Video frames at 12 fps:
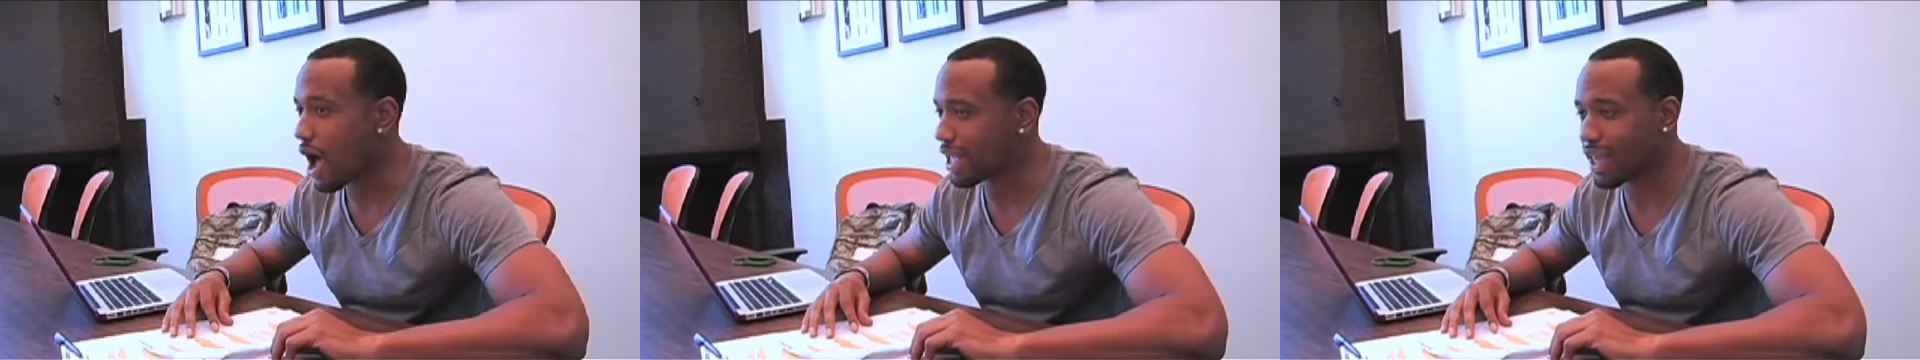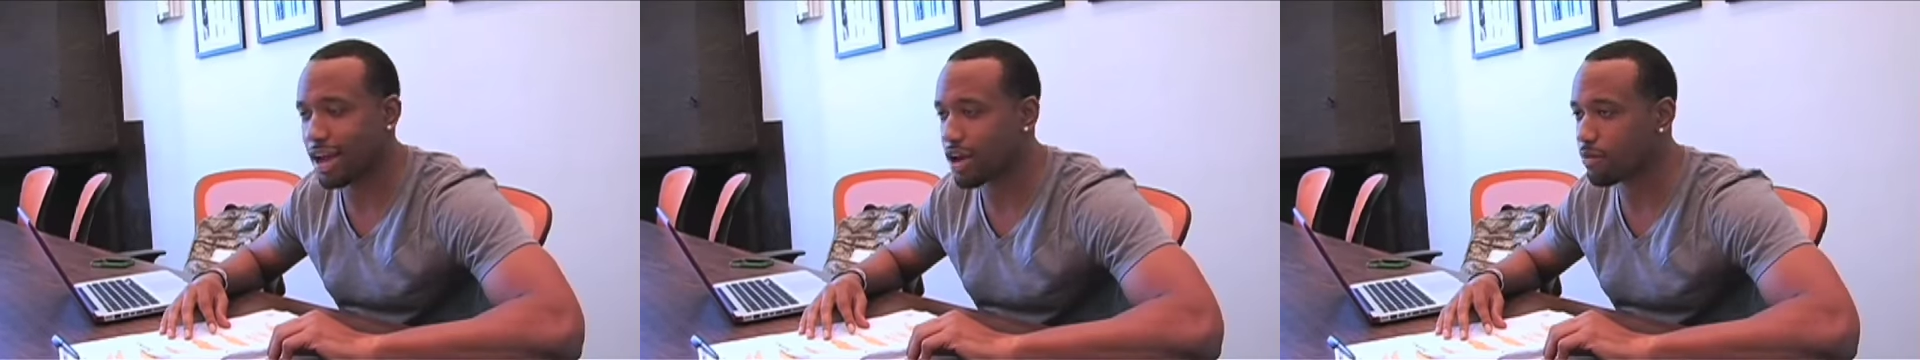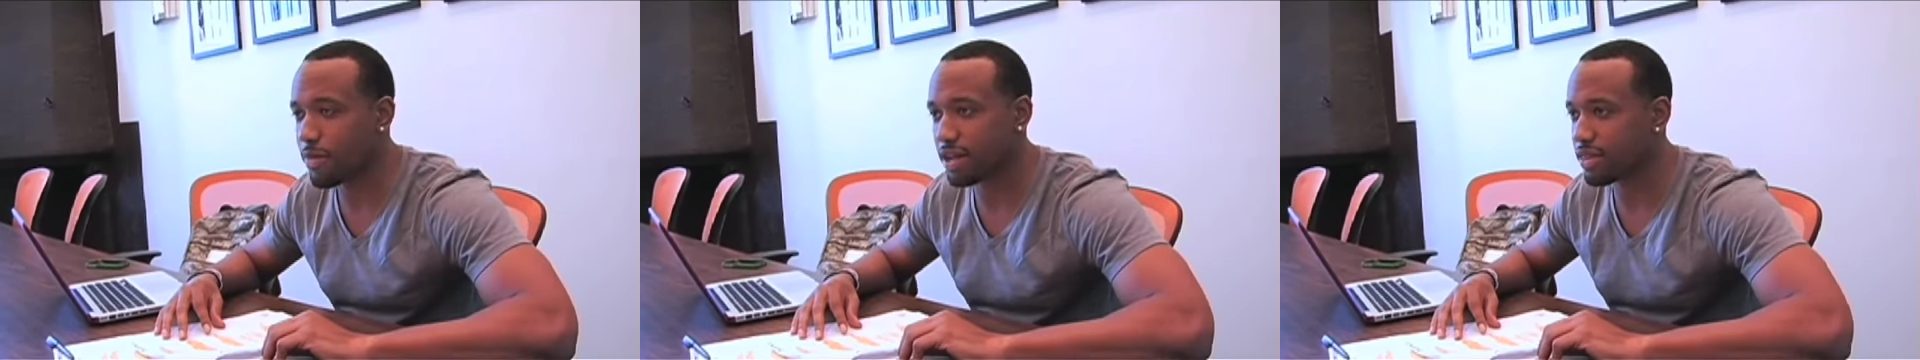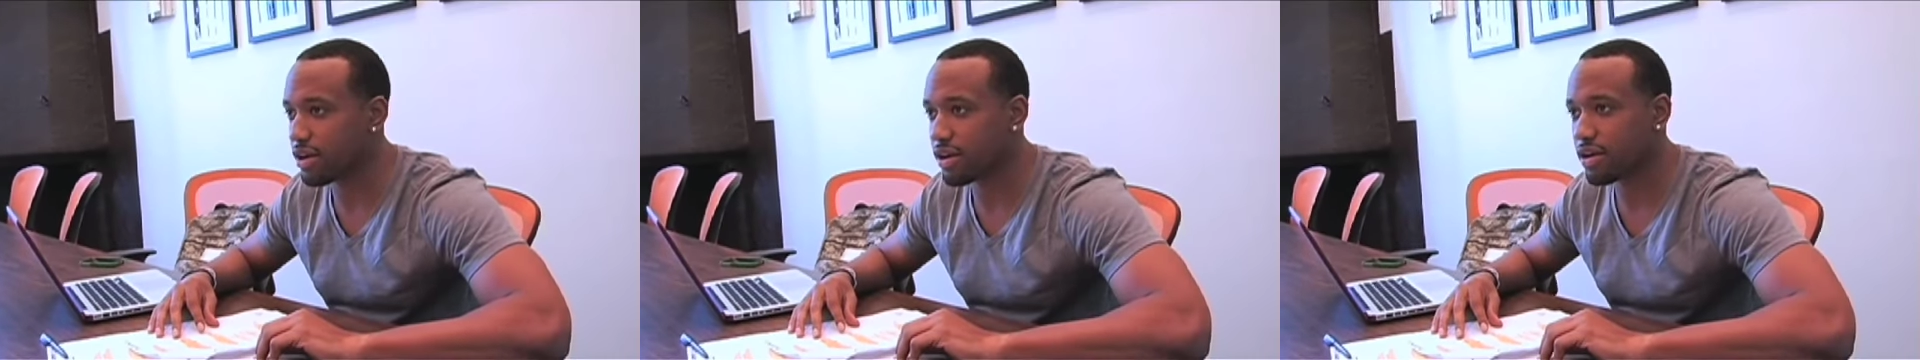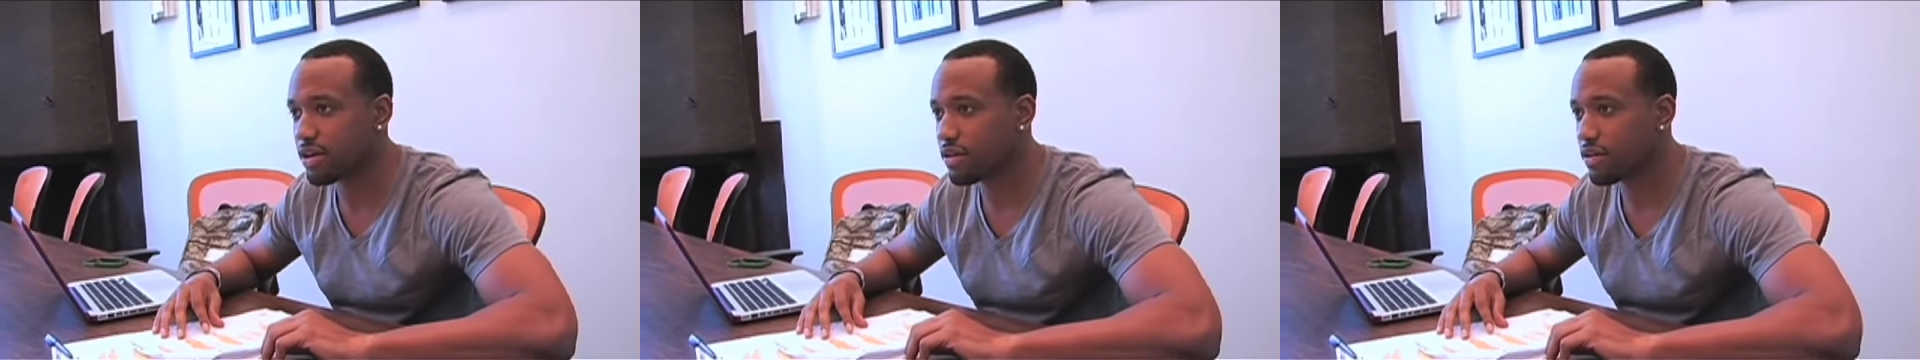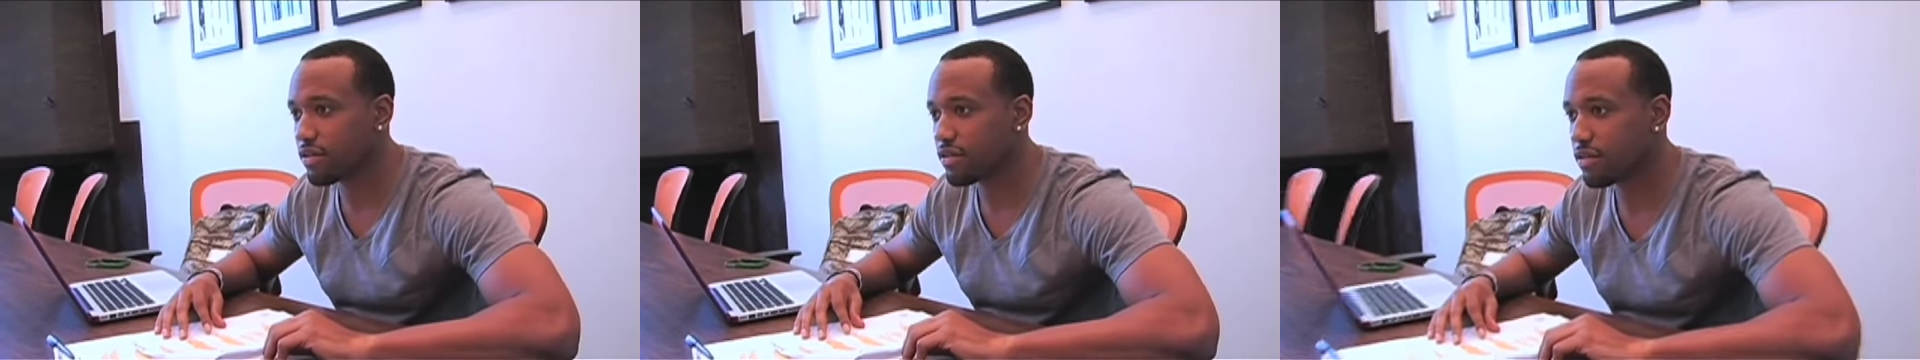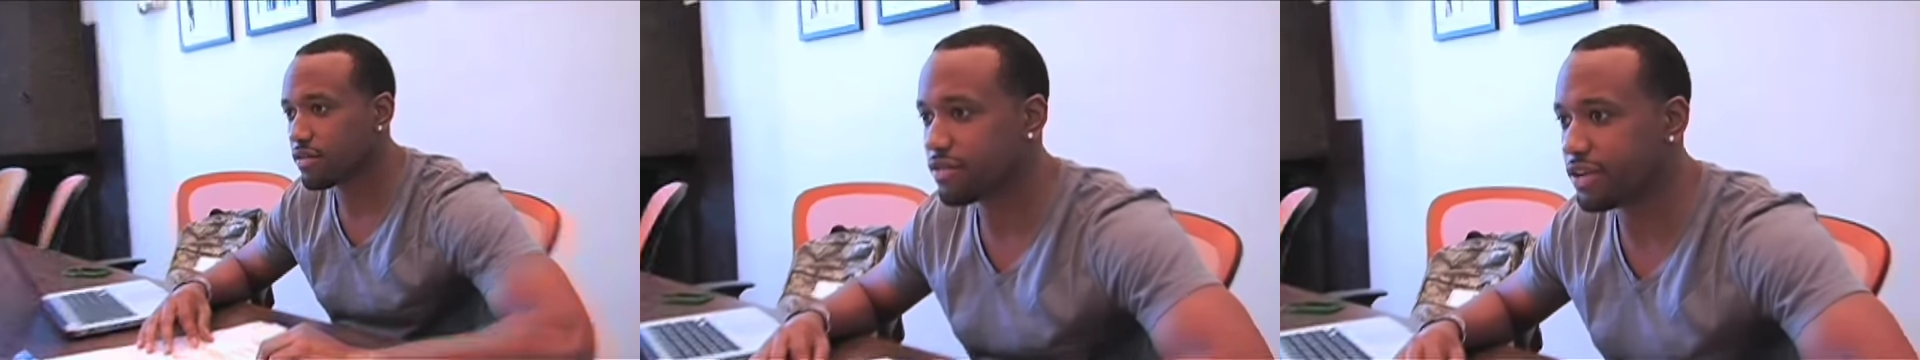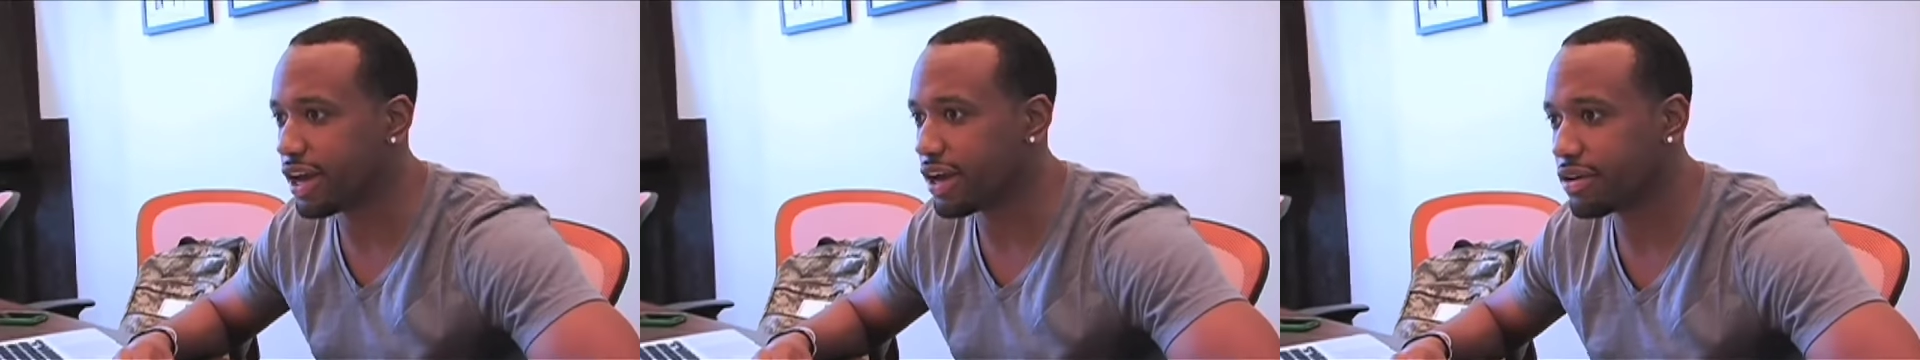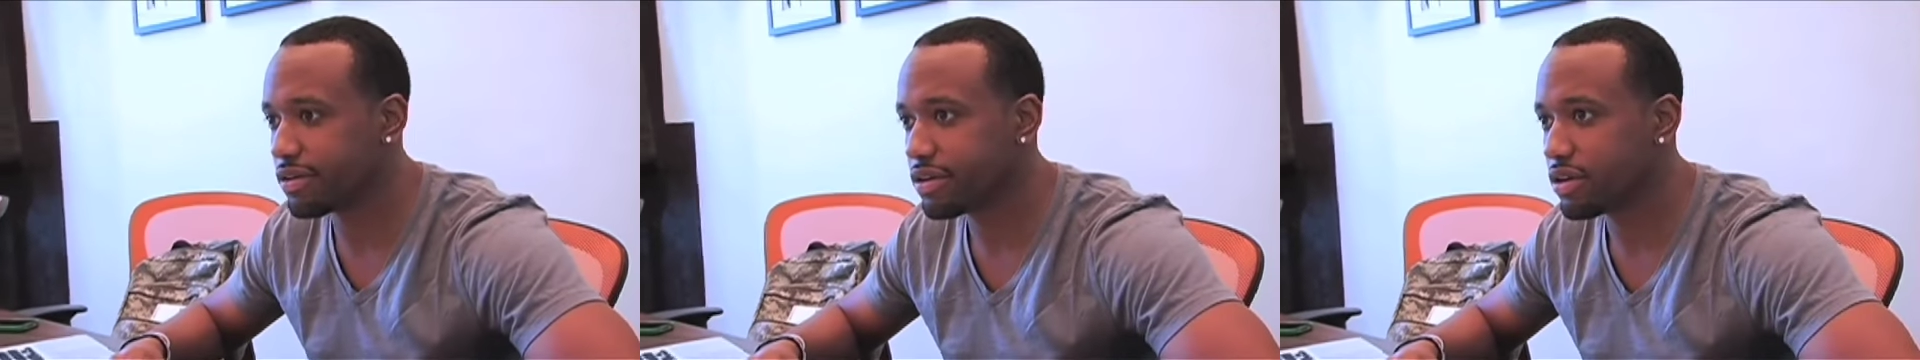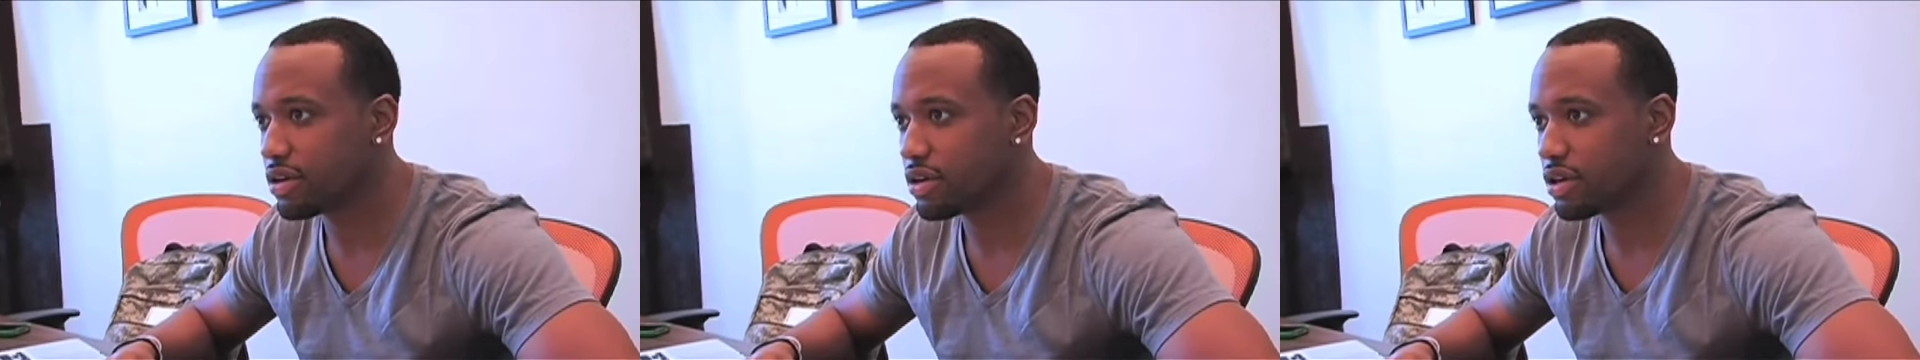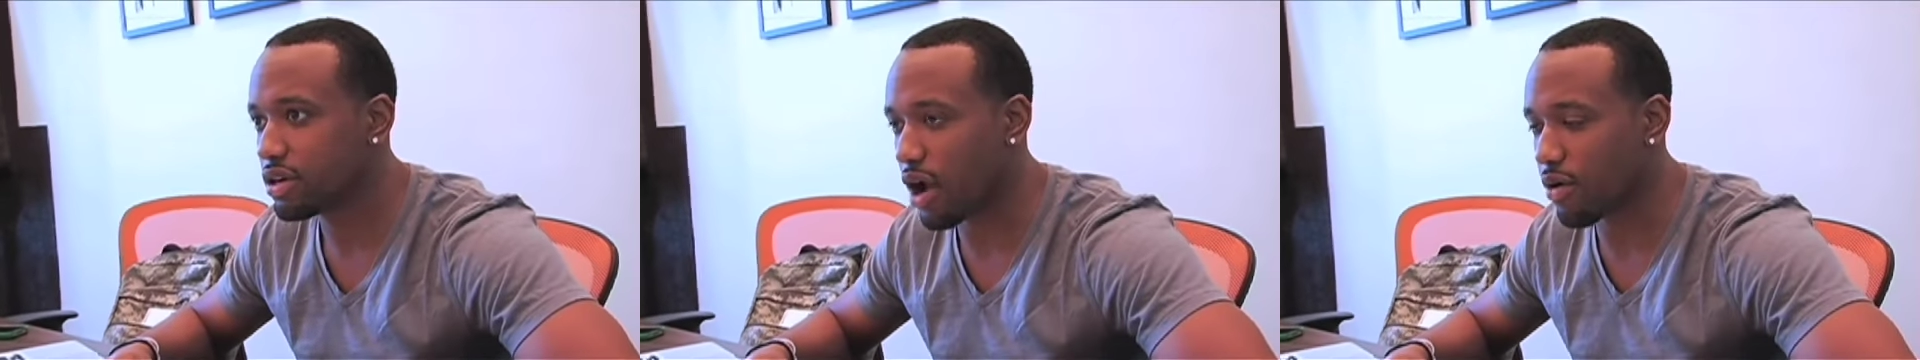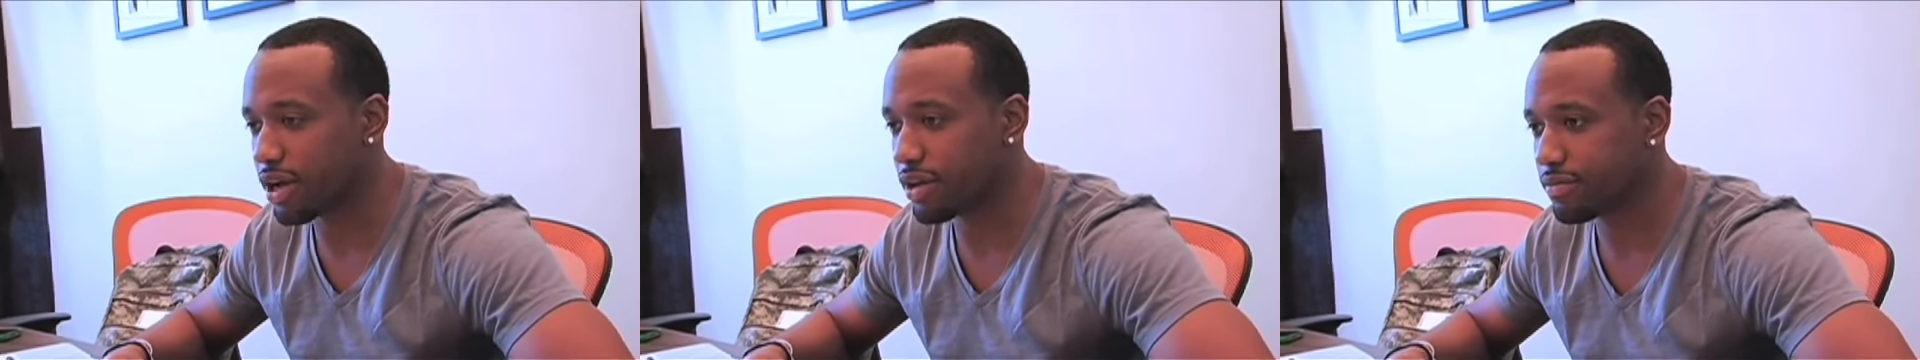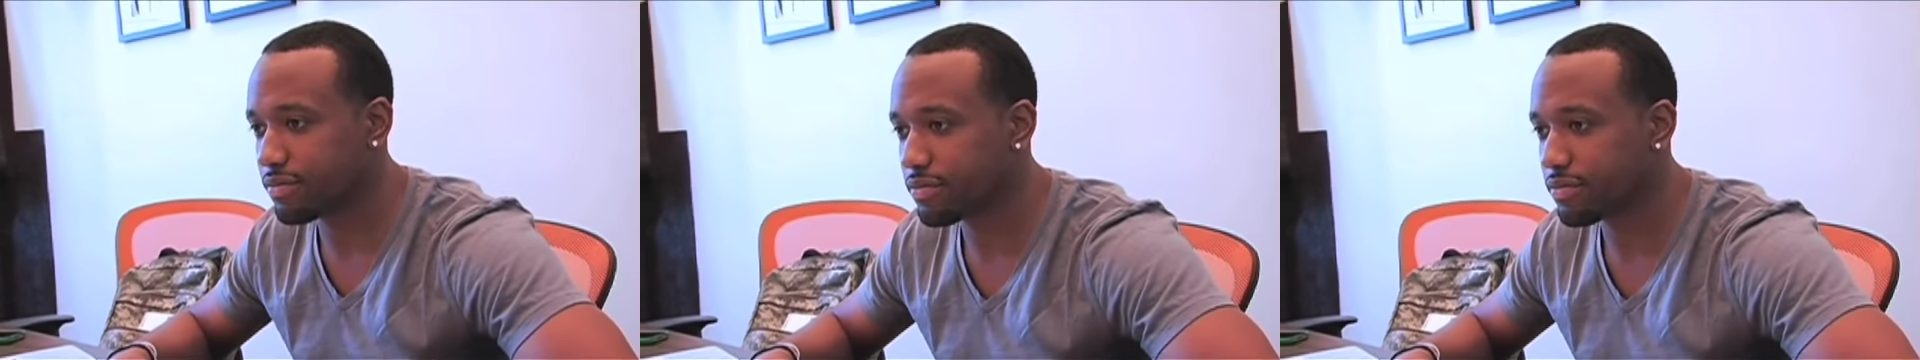I can't go back there. Oh, that's true. Yeah. Okay. All right.